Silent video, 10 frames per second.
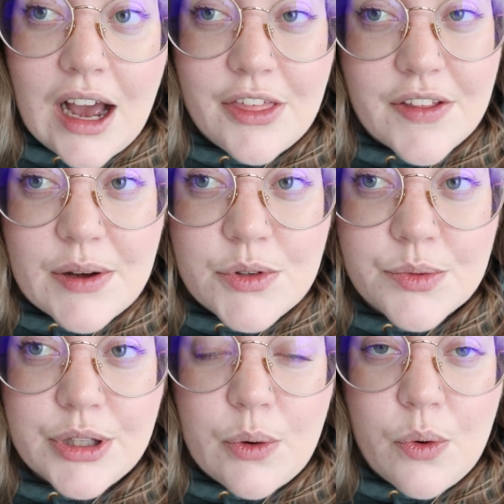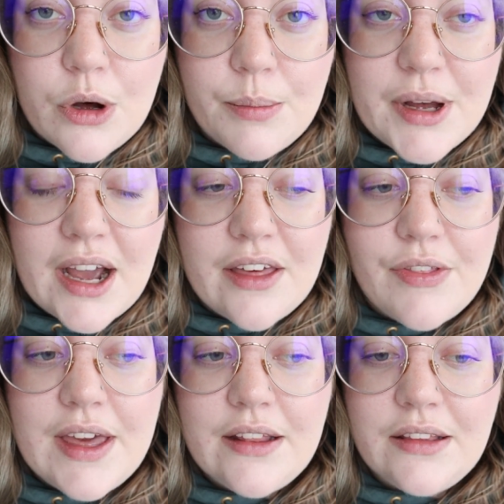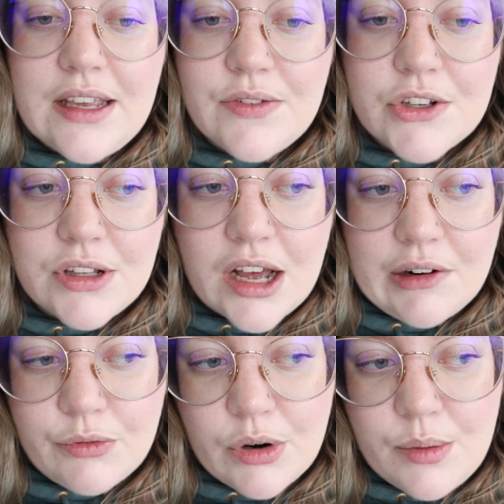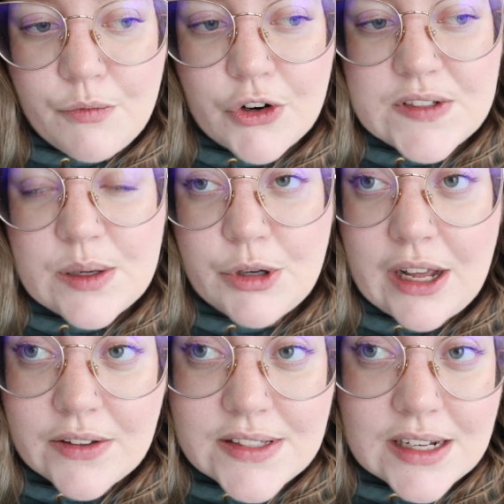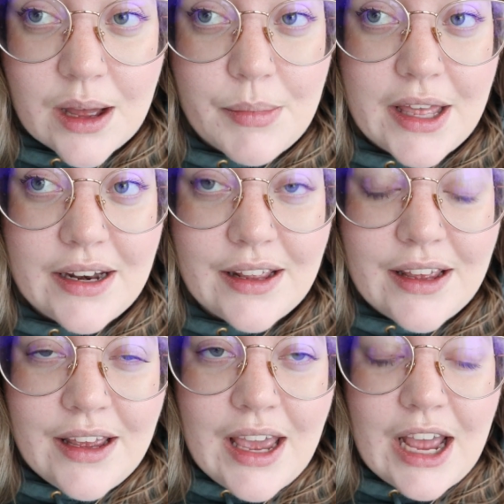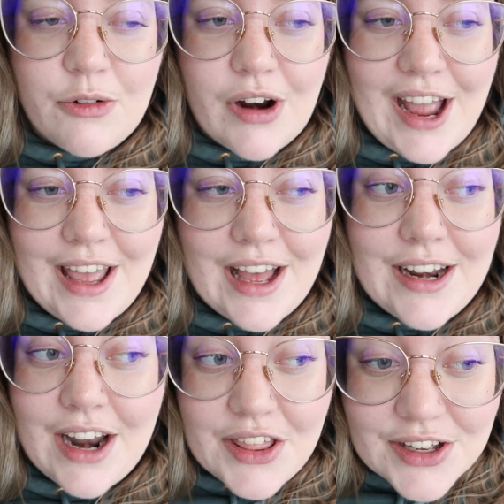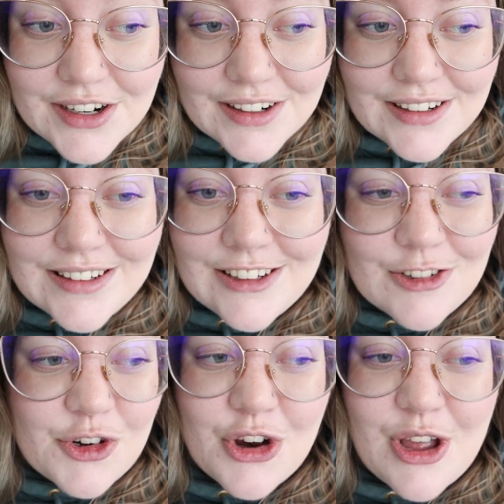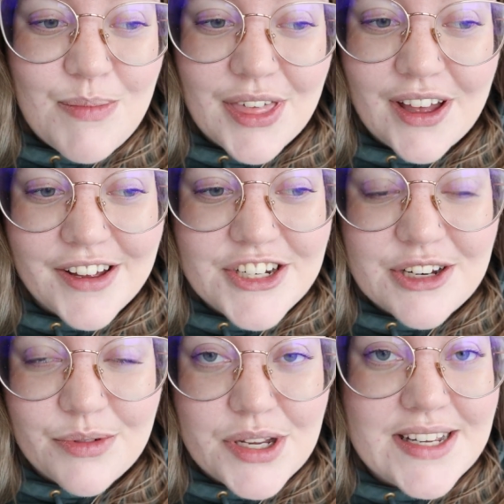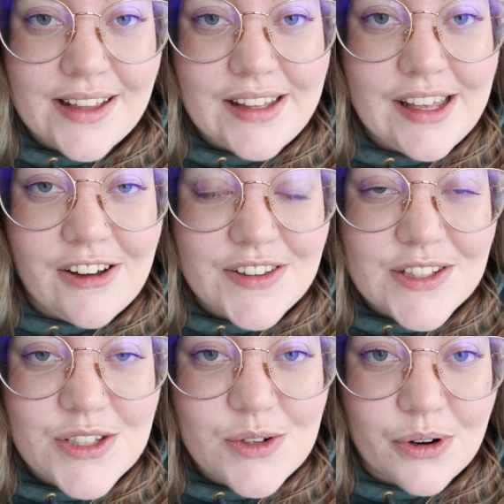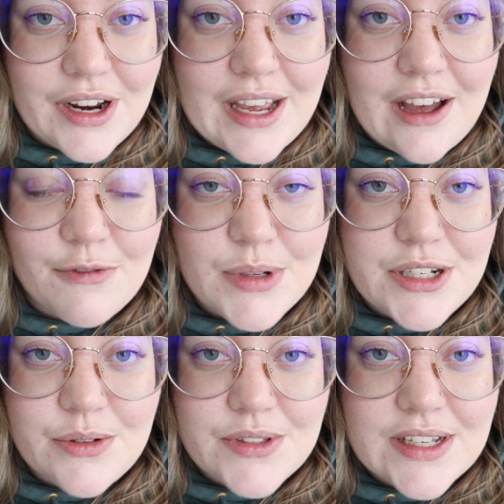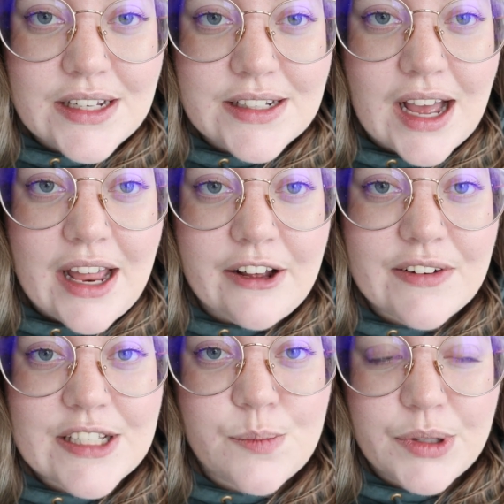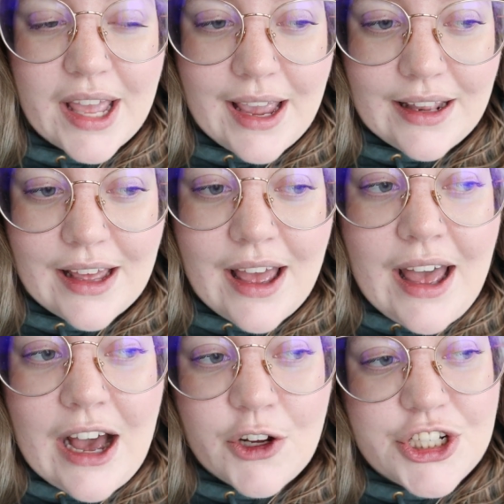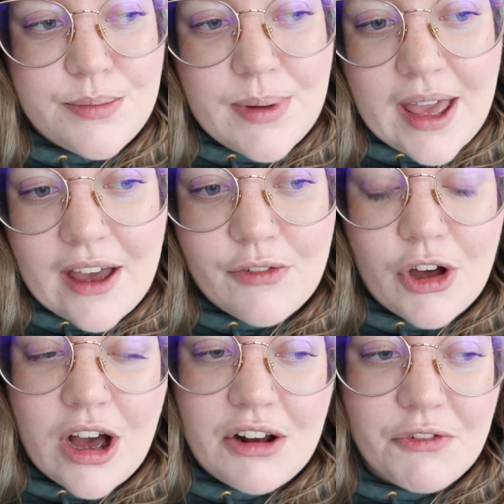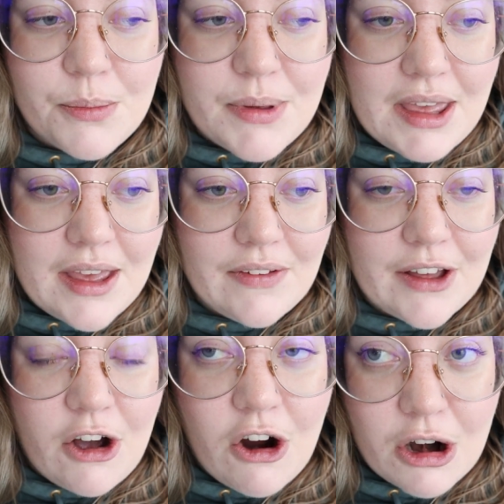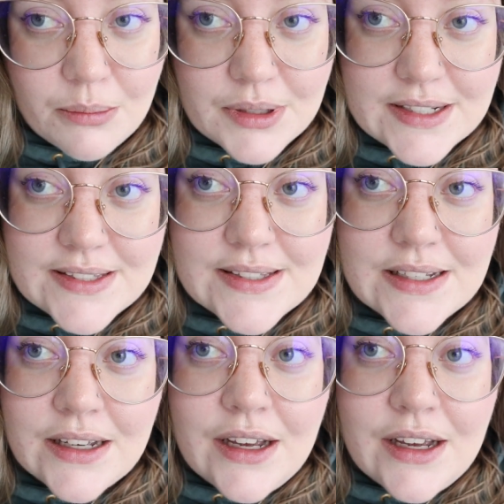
I thought that was really cool, but I think it leaves a lot of room for someone else to come in and write another Greek mythology retelling on the story of Medusa to kind of explain how she may have gone from being like a harmless